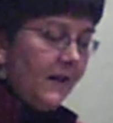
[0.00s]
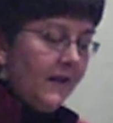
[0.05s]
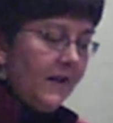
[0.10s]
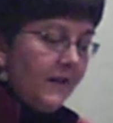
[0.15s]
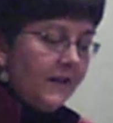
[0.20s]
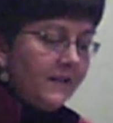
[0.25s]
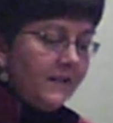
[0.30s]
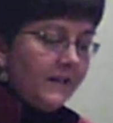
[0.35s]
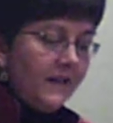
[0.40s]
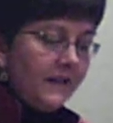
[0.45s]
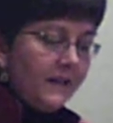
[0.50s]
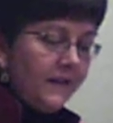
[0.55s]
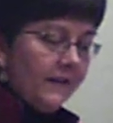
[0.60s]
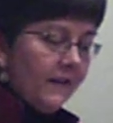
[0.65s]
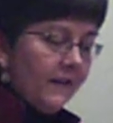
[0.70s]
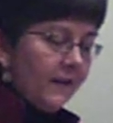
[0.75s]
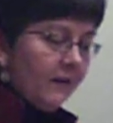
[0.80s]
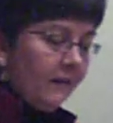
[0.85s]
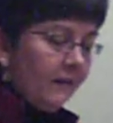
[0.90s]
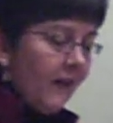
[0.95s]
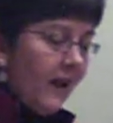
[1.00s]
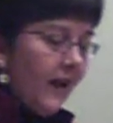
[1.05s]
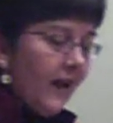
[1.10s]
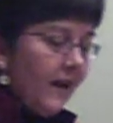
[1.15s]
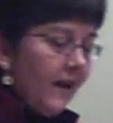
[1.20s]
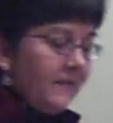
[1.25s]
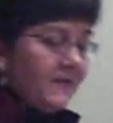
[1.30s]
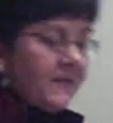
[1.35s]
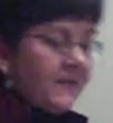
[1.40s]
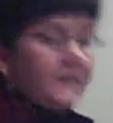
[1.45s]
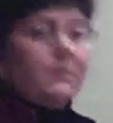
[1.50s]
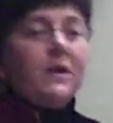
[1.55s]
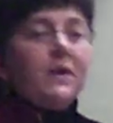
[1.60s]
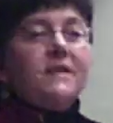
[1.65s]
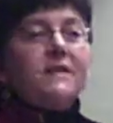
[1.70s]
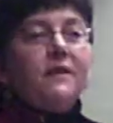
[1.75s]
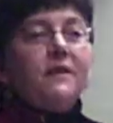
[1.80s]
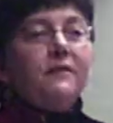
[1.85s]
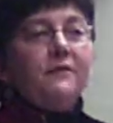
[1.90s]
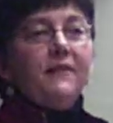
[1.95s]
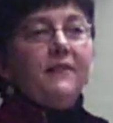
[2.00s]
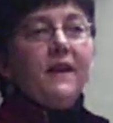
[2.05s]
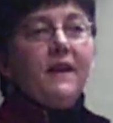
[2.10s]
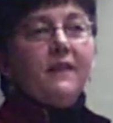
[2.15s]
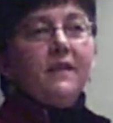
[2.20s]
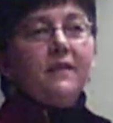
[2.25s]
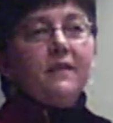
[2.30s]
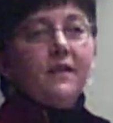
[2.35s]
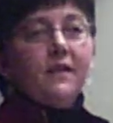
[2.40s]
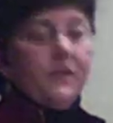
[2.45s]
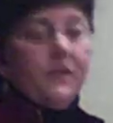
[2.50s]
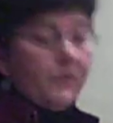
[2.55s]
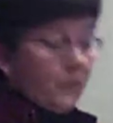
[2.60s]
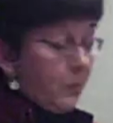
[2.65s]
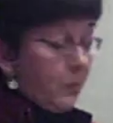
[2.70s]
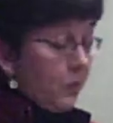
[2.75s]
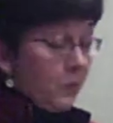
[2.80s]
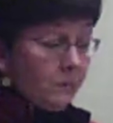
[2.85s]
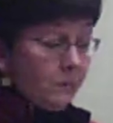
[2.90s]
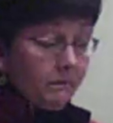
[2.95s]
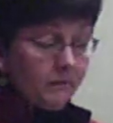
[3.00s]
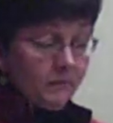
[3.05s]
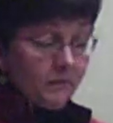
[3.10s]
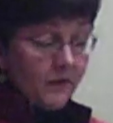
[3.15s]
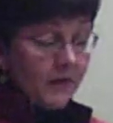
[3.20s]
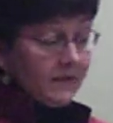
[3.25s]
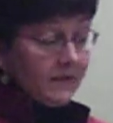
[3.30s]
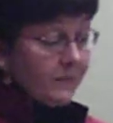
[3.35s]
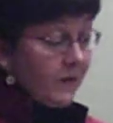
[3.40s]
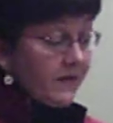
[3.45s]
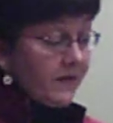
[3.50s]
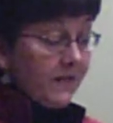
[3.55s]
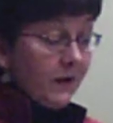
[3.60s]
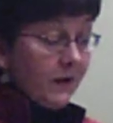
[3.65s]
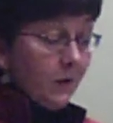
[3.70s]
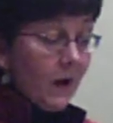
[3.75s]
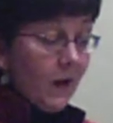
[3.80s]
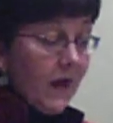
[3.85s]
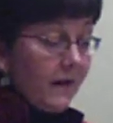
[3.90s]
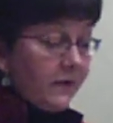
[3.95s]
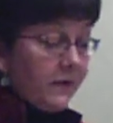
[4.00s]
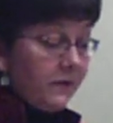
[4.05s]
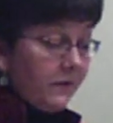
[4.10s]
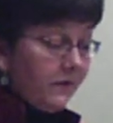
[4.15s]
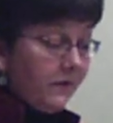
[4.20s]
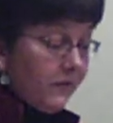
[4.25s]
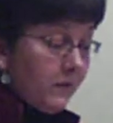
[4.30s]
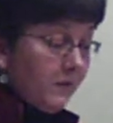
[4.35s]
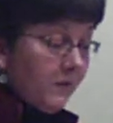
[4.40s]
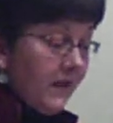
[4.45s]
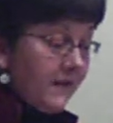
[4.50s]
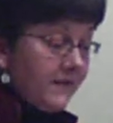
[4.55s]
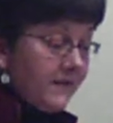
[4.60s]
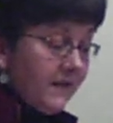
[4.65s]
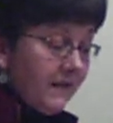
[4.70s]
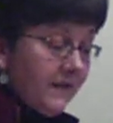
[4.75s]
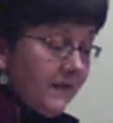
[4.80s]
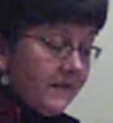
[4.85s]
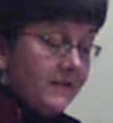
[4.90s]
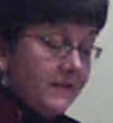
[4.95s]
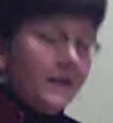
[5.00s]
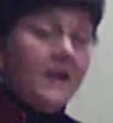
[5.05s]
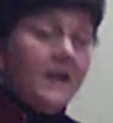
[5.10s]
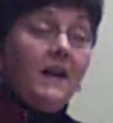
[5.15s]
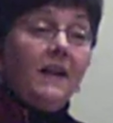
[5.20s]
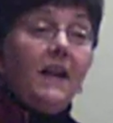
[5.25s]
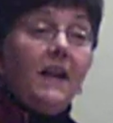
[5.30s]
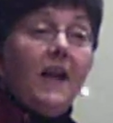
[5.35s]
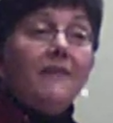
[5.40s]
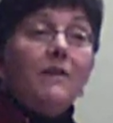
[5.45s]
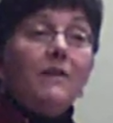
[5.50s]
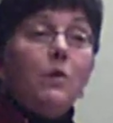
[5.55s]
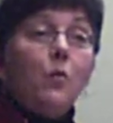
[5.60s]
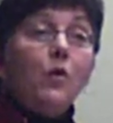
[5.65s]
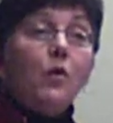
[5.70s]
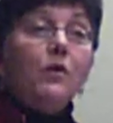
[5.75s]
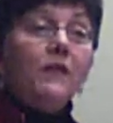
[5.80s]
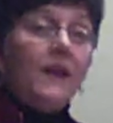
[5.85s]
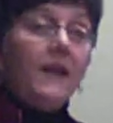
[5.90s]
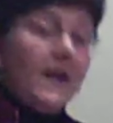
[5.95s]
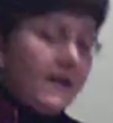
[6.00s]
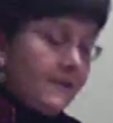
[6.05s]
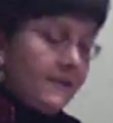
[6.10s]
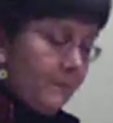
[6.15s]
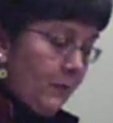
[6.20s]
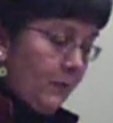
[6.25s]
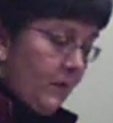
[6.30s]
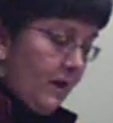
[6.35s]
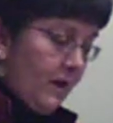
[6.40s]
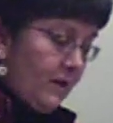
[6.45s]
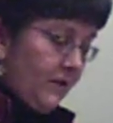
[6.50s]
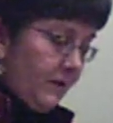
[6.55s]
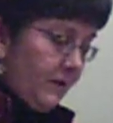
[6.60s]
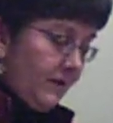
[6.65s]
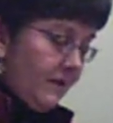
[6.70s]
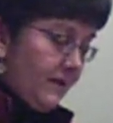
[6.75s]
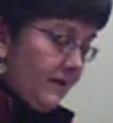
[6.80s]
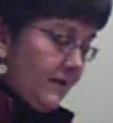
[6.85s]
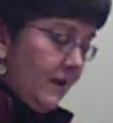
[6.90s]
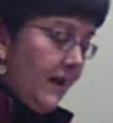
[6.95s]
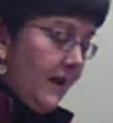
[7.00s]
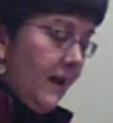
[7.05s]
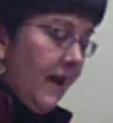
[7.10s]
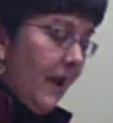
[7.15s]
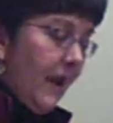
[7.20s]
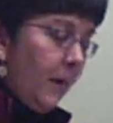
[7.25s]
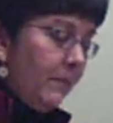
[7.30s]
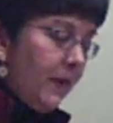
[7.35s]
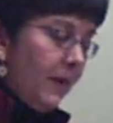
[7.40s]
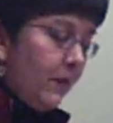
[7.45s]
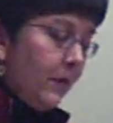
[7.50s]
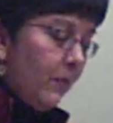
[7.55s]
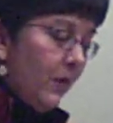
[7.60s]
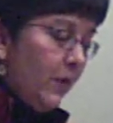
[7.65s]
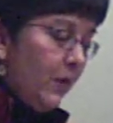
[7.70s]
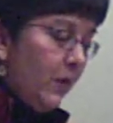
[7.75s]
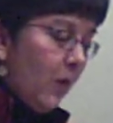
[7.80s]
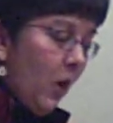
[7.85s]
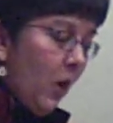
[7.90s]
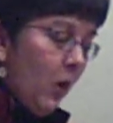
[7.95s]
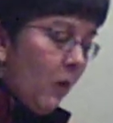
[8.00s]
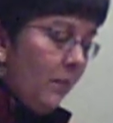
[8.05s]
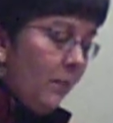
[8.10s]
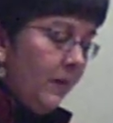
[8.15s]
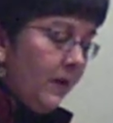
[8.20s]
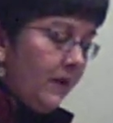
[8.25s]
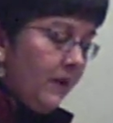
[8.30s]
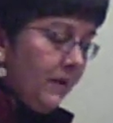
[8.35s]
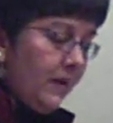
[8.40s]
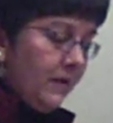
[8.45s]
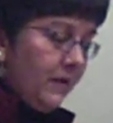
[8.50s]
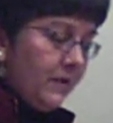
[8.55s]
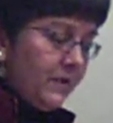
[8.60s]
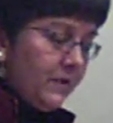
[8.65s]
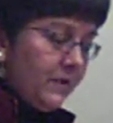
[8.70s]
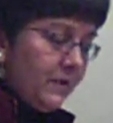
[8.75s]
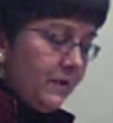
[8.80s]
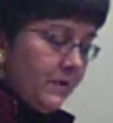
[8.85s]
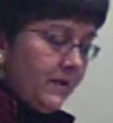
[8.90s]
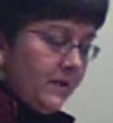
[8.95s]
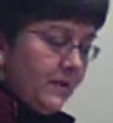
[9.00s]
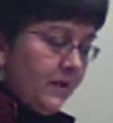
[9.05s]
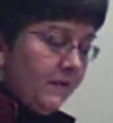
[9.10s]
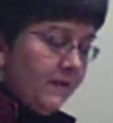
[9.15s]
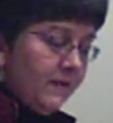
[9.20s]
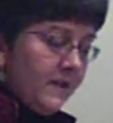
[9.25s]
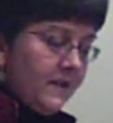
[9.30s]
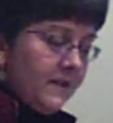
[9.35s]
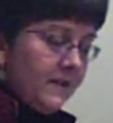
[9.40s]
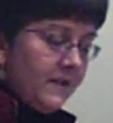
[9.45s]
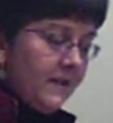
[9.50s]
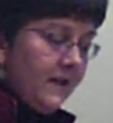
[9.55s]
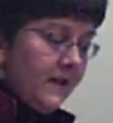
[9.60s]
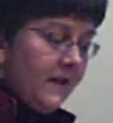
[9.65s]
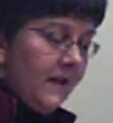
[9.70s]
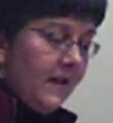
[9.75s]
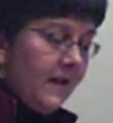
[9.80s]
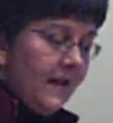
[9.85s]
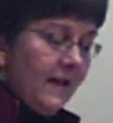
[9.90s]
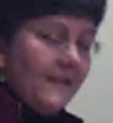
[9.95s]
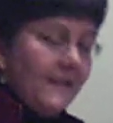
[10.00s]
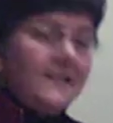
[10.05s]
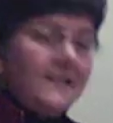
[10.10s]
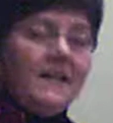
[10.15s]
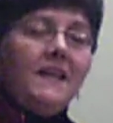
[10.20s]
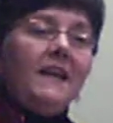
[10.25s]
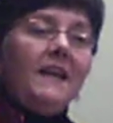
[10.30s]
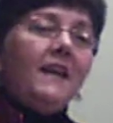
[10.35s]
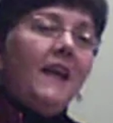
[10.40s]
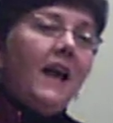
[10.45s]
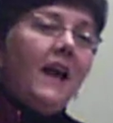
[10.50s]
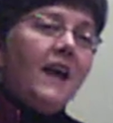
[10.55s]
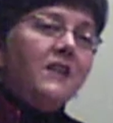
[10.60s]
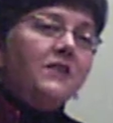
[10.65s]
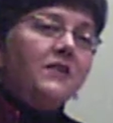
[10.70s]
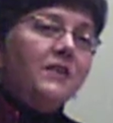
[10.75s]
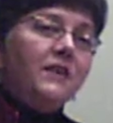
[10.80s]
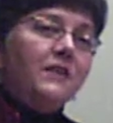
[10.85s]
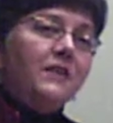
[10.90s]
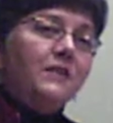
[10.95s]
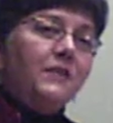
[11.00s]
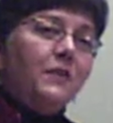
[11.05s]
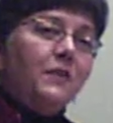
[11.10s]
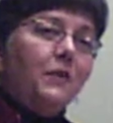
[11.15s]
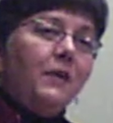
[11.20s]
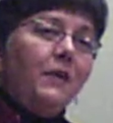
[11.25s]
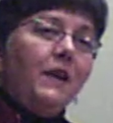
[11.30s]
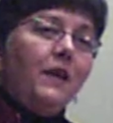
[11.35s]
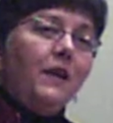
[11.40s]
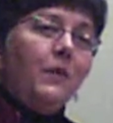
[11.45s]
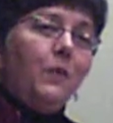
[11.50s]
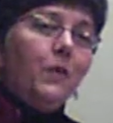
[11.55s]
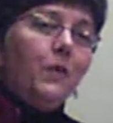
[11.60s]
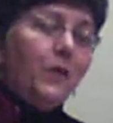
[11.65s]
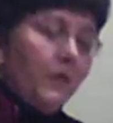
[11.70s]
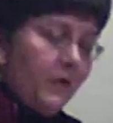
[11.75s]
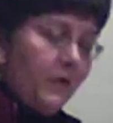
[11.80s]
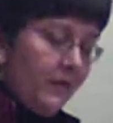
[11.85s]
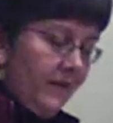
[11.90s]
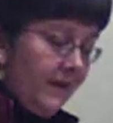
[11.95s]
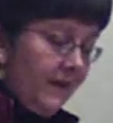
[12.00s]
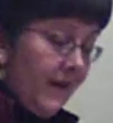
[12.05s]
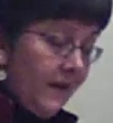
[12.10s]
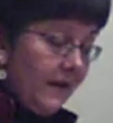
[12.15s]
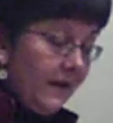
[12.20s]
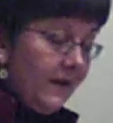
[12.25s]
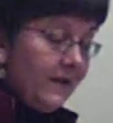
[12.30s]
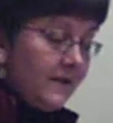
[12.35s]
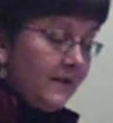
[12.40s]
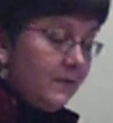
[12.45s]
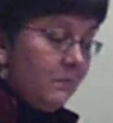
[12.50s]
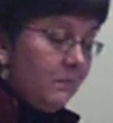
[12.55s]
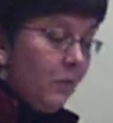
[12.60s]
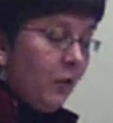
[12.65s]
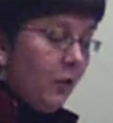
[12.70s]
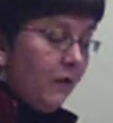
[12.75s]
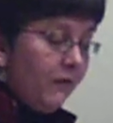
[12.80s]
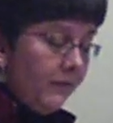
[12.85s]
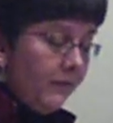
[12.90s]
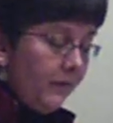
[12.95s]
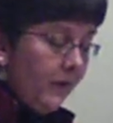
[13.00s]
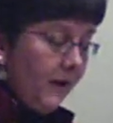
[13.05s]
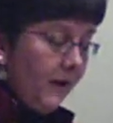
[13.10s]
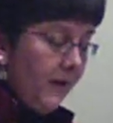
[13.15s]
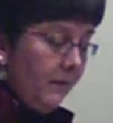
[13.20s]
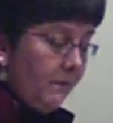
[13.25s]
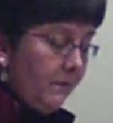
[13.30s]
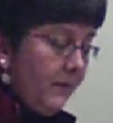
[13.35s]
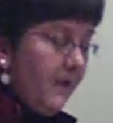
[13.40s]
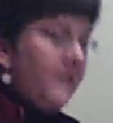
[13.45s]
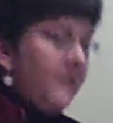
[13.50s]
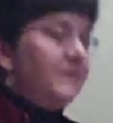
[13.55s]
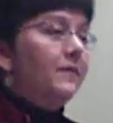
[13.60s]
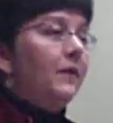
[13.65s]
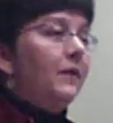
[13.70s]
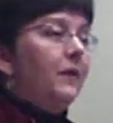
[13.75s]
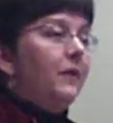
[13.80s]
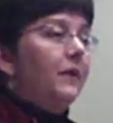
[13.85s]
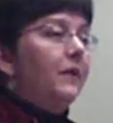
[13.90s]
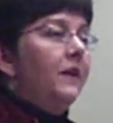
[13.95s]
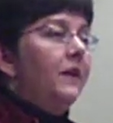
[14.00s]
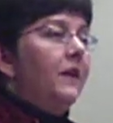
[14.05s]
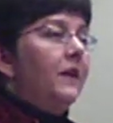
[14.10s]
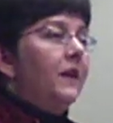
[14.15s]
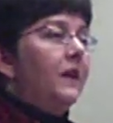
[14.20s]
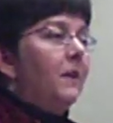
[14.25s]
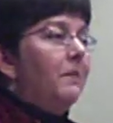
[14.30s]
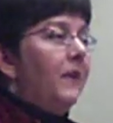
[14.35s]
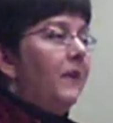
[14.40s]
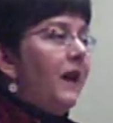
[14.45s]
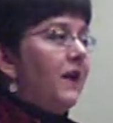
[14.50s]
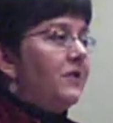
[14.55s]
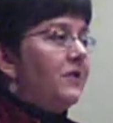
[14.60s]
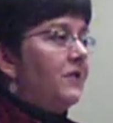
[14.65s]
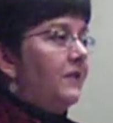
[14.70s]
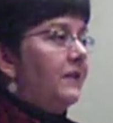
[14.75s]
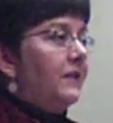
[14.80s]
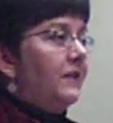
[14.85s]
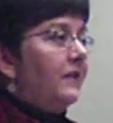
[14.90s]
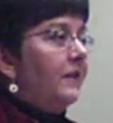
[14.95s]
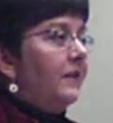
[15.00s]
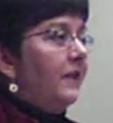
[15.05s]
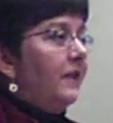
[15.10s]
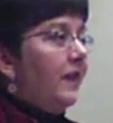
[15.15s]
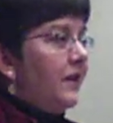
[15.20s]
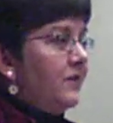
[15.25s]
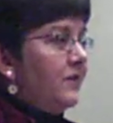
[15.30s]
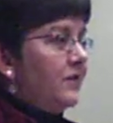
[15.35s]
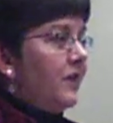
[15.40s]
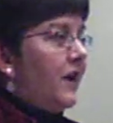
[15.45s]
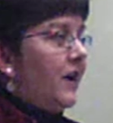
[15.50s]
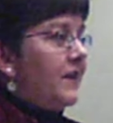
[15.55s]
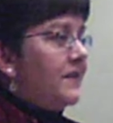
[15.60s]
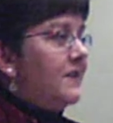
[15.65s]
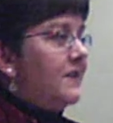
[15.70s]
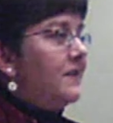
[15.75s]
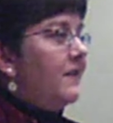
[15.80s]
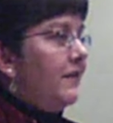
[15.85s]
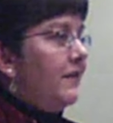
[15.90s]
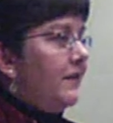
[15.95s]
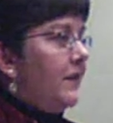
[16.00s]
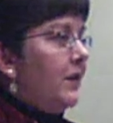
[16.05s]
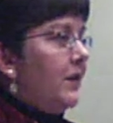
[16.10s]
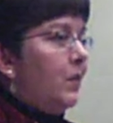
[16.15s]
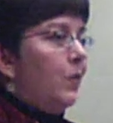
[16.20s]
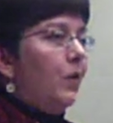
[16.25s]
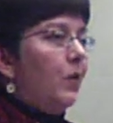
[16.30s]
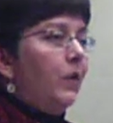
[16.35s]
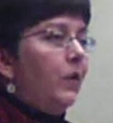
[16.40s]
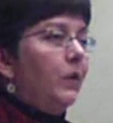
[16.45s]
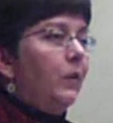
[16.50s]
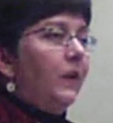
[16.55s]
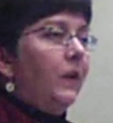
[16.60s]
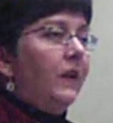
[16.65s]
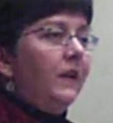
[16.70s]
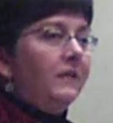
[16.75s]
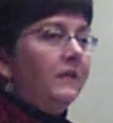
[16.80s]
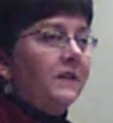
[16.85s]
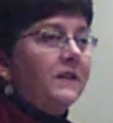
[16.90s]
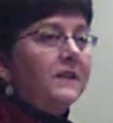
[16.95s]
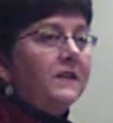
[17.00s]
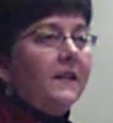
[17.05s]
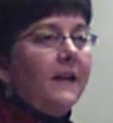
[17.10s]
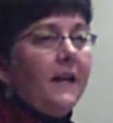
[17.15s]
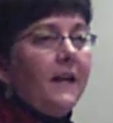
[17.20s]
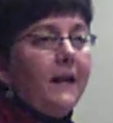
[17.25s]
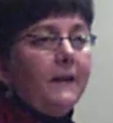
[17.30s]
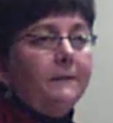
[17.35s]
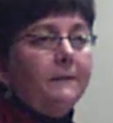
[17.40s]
intending that our lives express our faith through expressing gratitude for blessings, having worthy aspirations, helping renew hope in others through service, and taking action to create a world that is more free, peaceful, compassionate, and just than the world we live in today.